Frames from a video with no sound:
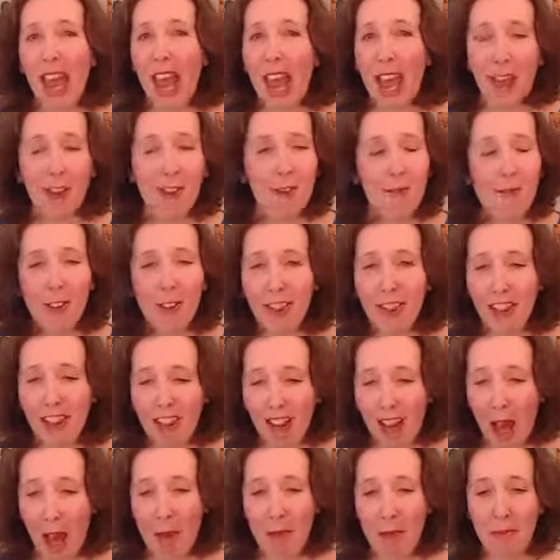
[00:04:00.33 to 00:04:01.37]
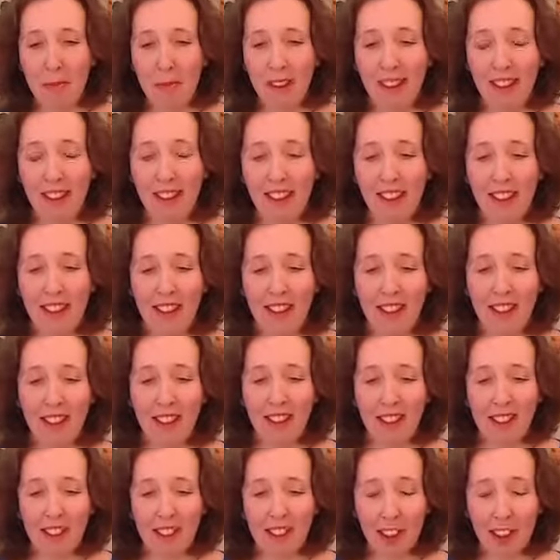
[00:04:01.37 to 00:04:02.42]
everything happen
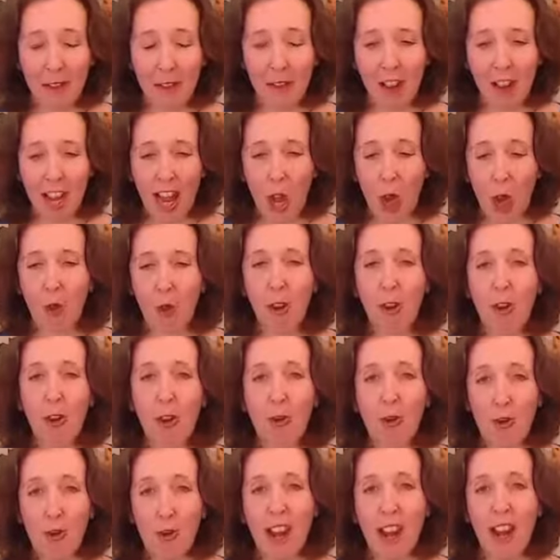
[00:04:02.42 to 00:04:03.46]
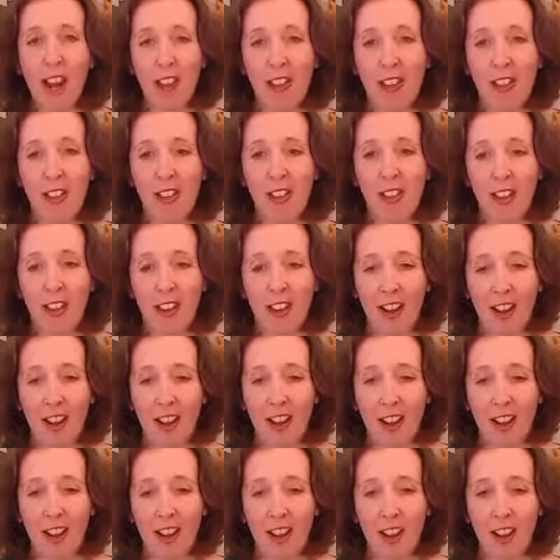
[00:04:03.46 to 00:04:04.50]
instead of allowing grace
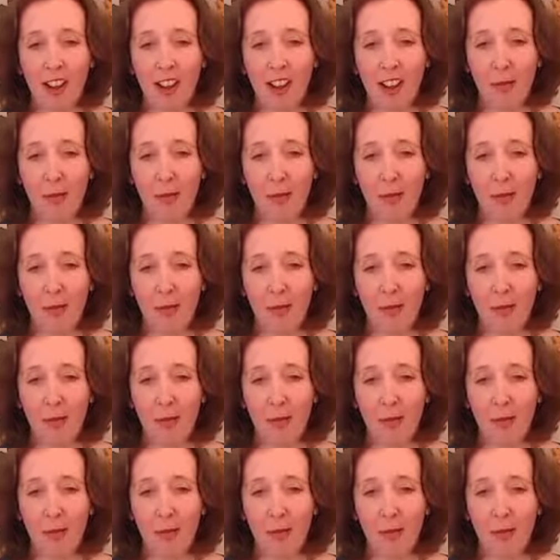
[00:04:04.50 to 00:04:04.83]
and